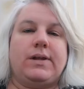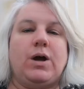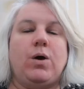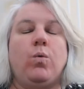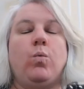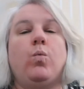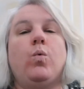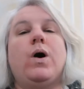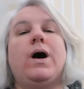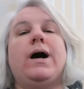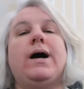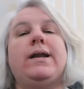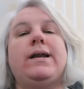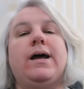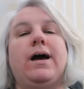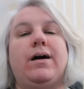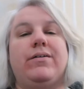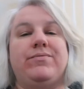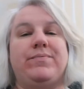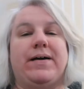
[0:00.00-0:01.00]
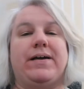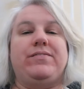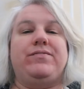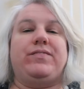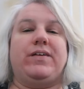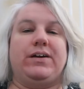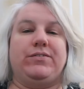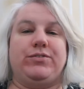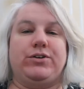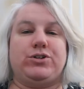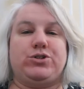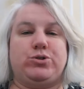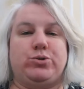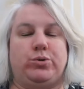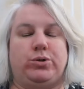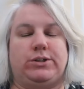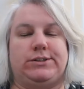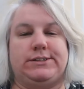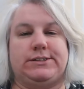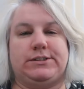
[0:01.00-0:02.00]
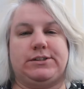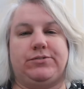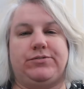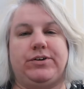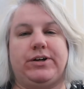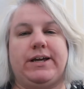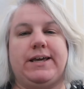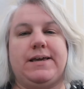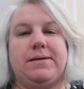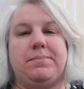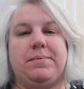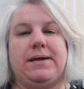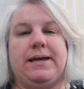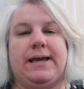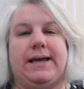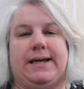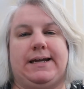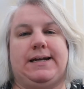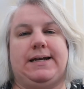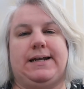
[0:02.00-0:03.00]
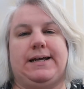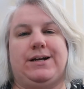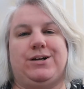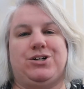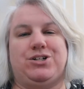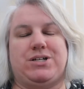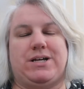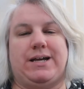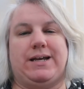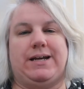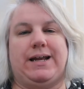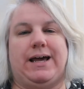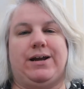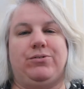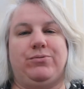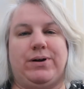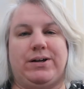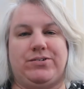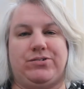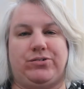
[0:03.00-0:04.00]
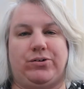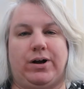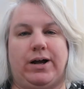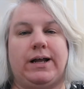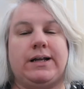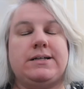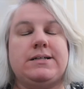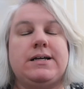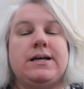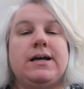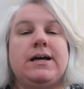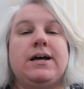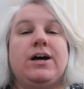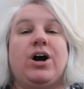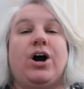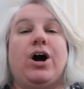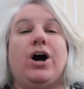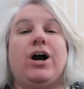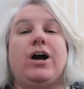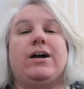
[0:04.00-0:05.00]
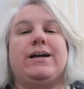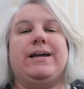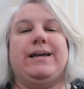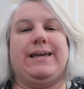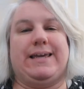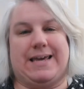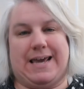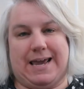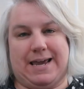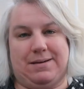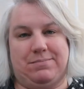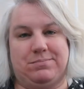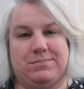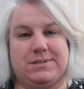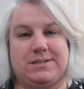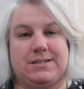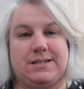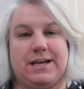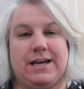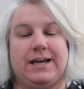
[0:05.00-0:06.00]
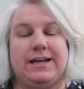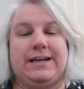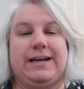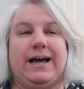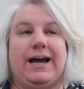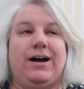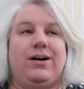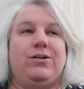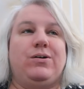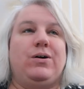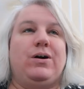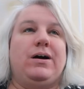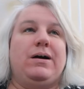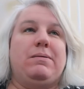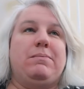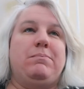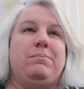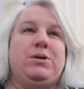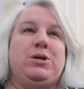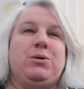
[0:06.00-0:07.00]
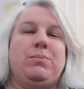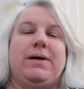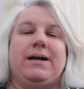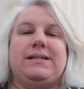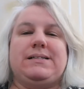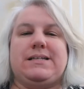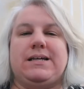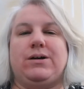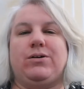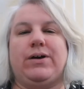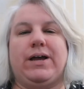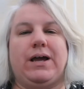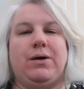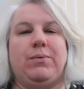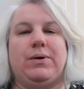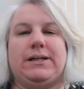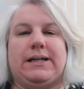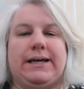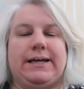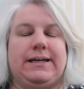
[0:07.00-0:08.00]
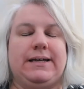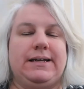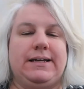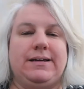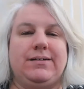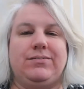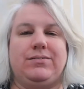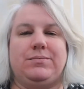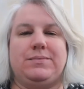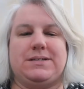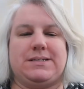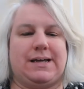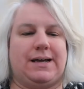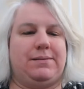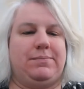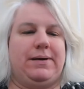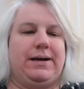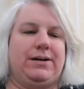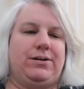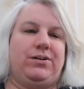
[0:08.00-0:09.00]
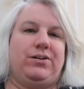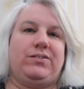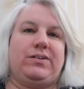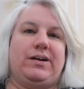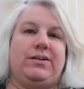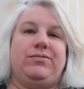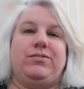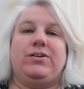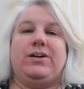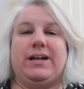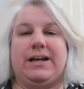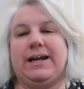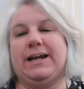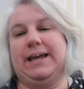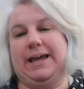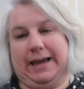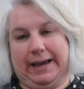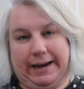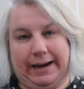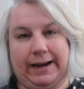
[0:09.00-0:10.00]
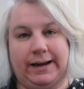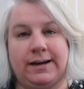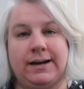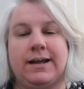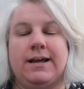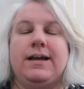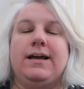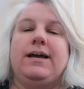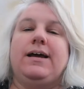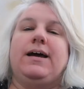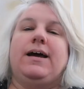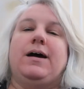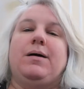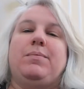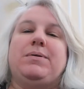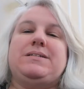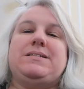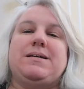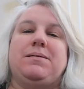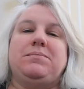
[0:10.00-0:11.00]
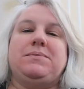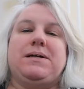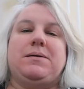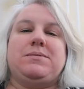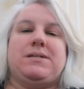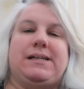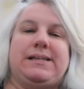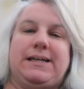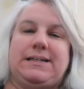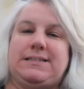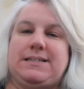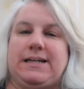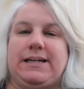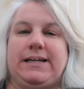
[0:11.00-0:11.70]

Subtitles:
One of my favorite tools for keeping Aiden entertained at a restaurant are games. Now, you might say, okay, well, I can give him his iPad or his iPhone, and I can, but sometimes I like to